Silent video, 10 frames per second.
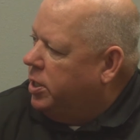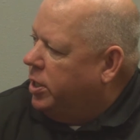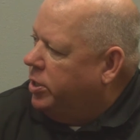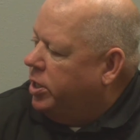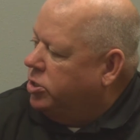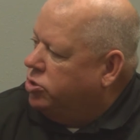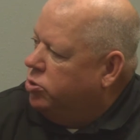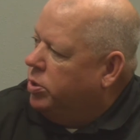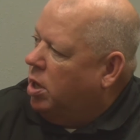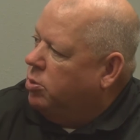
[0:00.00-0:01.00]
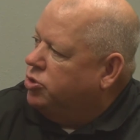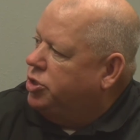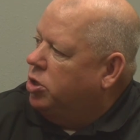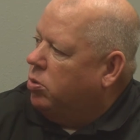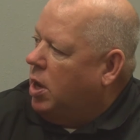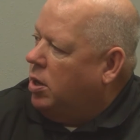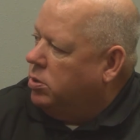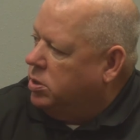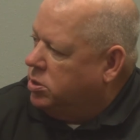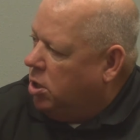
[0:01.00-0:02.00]
and they do it almost
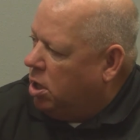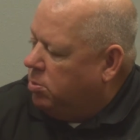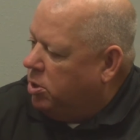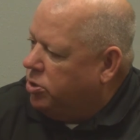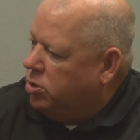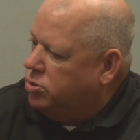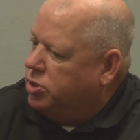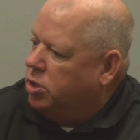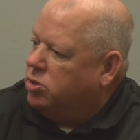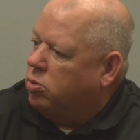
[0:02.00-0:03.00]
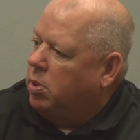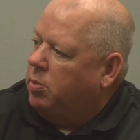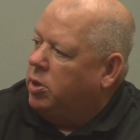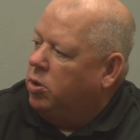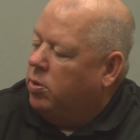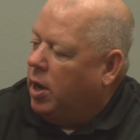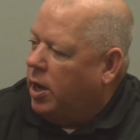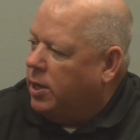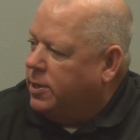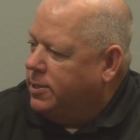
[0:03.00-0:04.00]
year-round. Talk about those years where maybe you
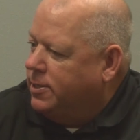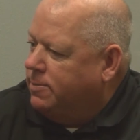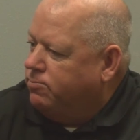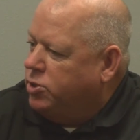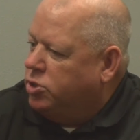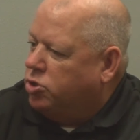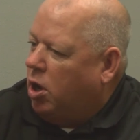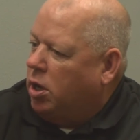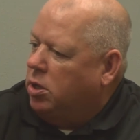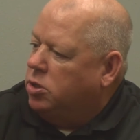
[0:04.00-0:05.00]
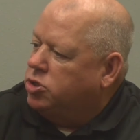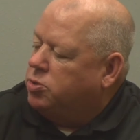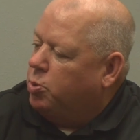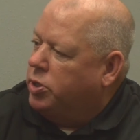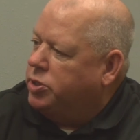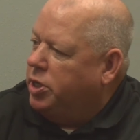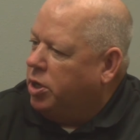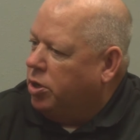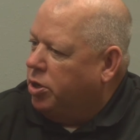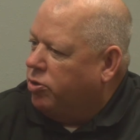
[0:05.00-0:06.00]
taught a little sprinting,
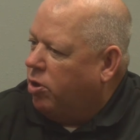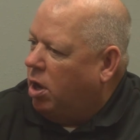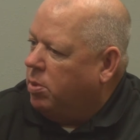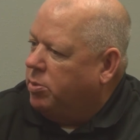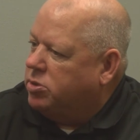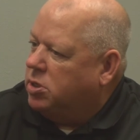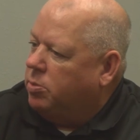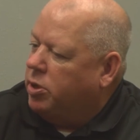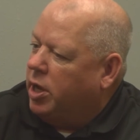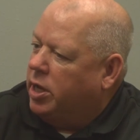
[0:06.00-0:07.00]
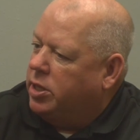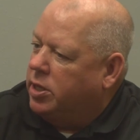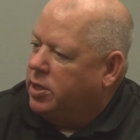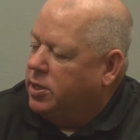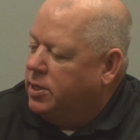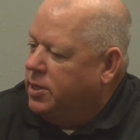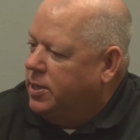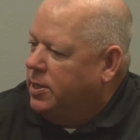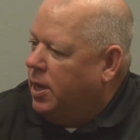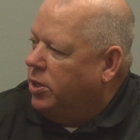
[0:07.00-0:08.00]
or you taught maybe something on
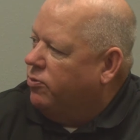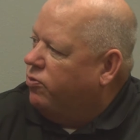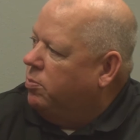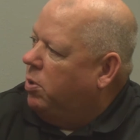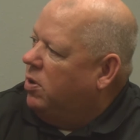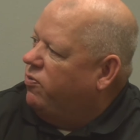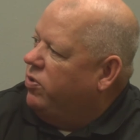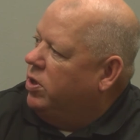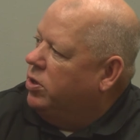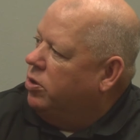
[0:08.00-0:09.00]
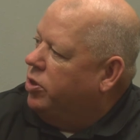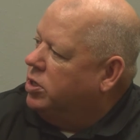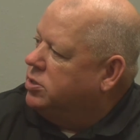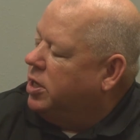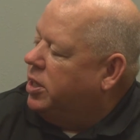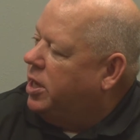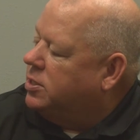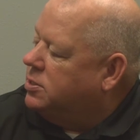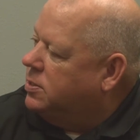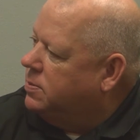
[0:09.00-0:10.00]
the football field or things like that.